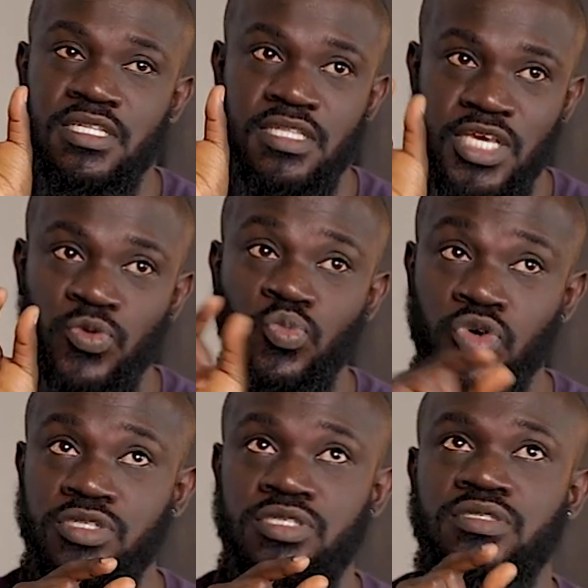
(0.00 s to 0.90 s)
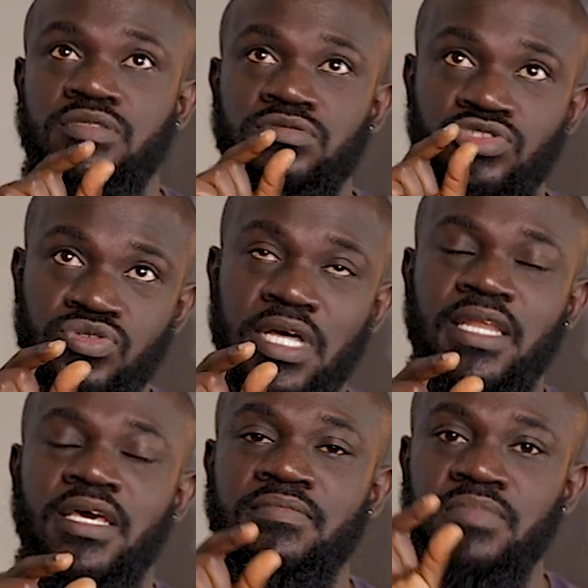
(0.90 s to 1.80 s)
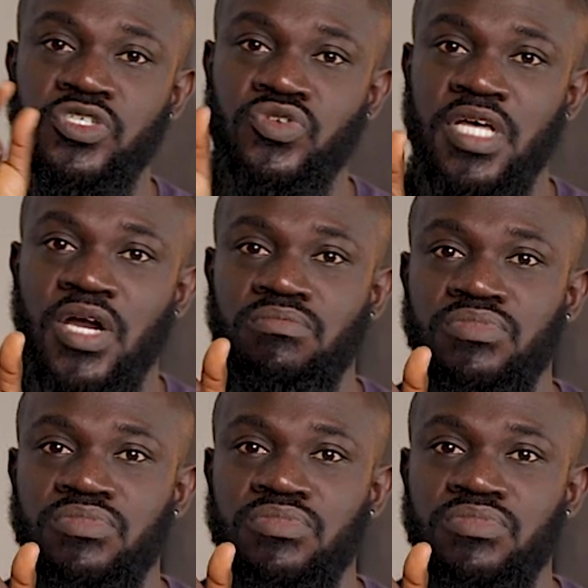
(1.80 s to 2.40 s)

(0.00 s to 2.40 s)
they would do that and make sure that